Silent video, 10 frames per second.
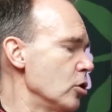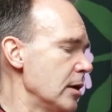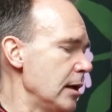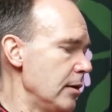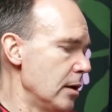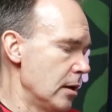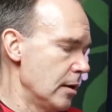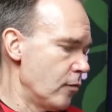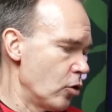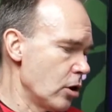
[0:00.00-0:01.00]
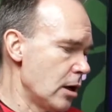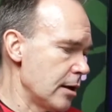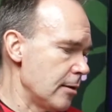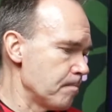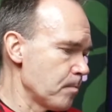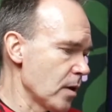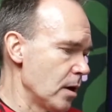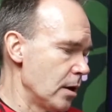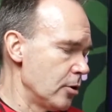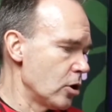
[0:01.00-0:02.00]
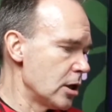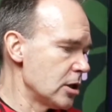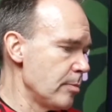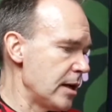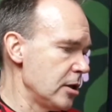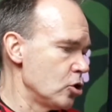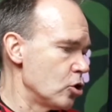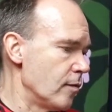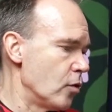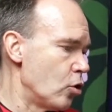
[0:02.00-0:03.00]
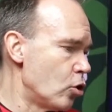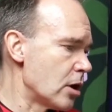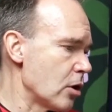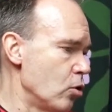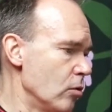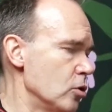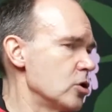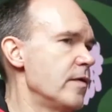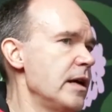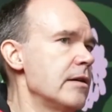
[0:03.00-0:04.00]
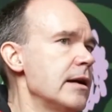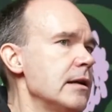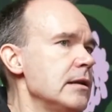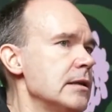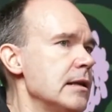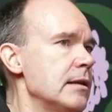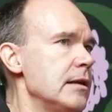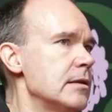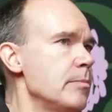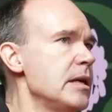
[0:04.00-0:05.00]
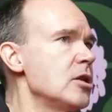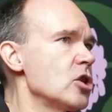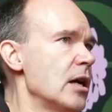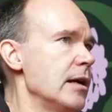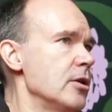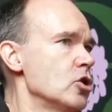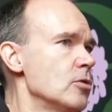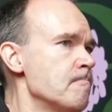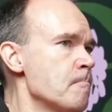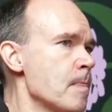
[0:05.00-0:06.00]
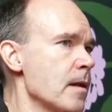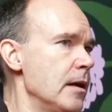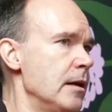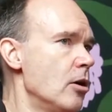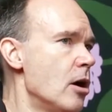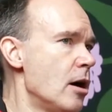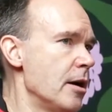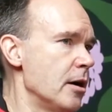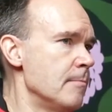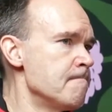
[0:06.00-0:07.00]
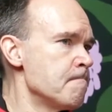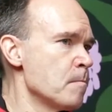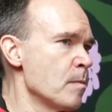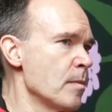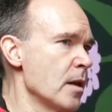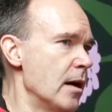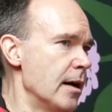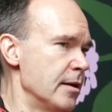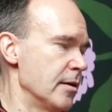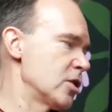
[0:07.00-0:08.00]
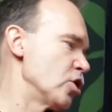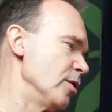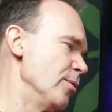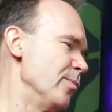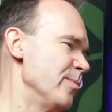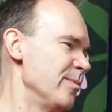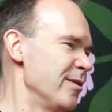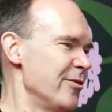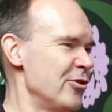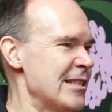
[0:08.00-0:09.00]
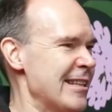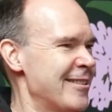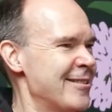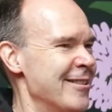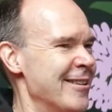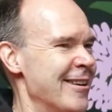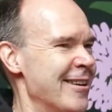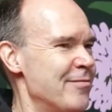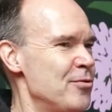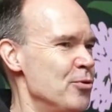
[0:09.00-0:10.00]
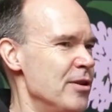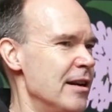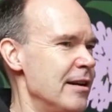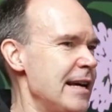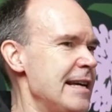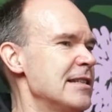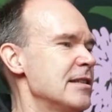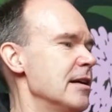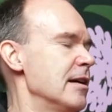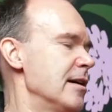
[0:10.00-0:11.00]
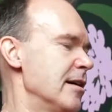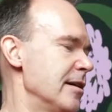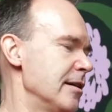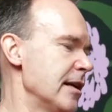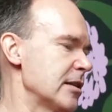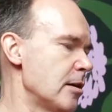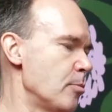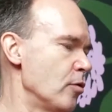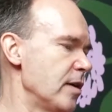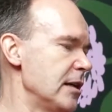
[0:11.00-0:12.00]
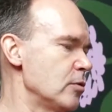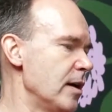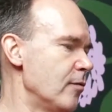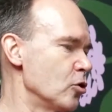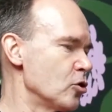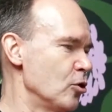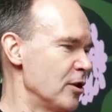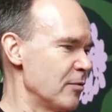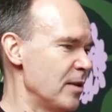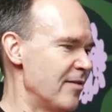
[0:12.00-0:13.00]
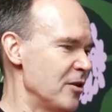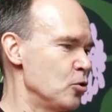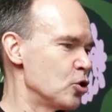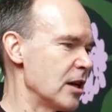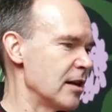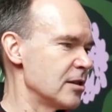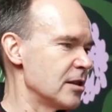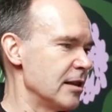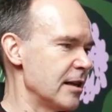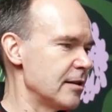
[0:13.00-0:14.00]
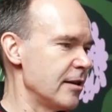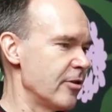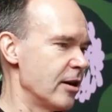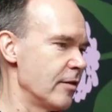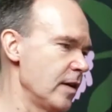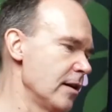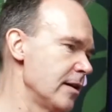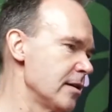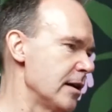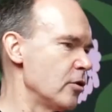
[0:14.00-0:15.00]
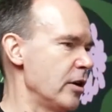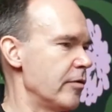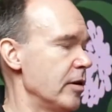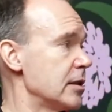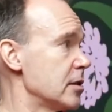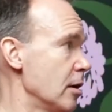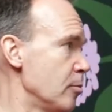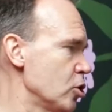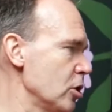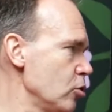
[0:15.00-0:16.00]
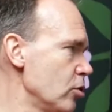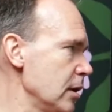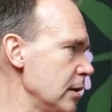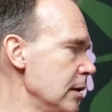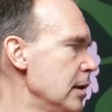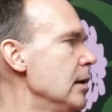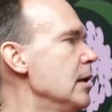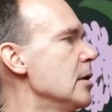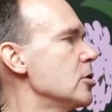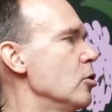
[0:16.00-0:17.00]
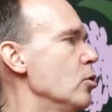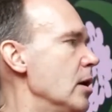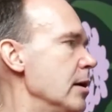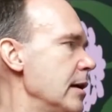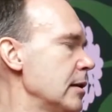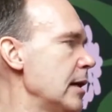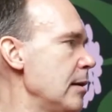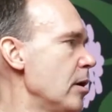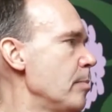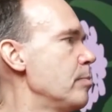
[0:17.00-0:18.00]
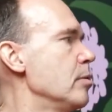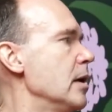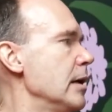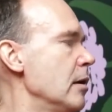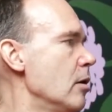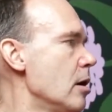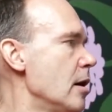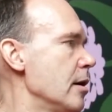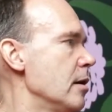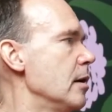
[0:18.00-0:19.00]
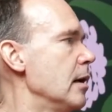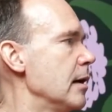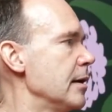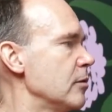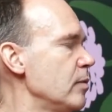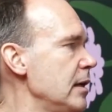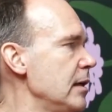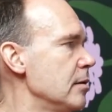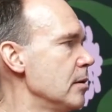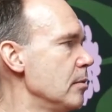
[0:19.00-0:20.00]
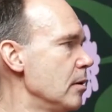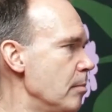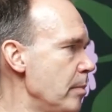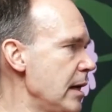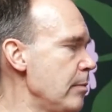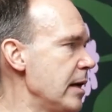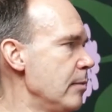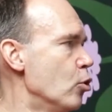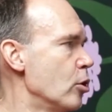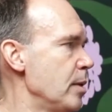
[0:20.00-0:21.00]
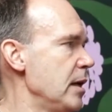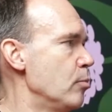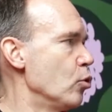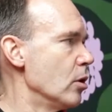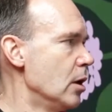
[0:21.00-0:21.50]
Day for Ghana. the country manager of Oracle was there, and he said that there's a big challenge in Ghana, and actually recent few days, in last couple of days, we have also learned that we have a huge challenge in that area in Finland, and the area is cybersecurity. So that came up in Ghana, that we need many more people